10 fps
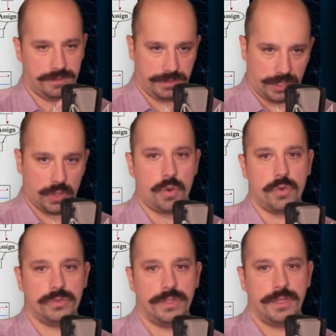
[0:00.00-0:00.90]
the
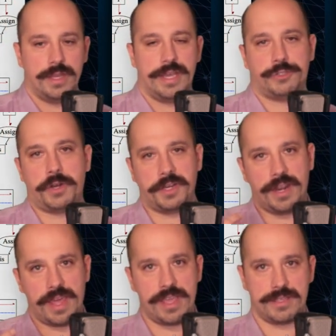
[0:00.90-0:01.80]
code, extracting
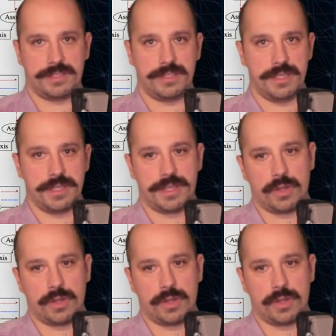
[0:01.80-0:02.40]
an AST, and then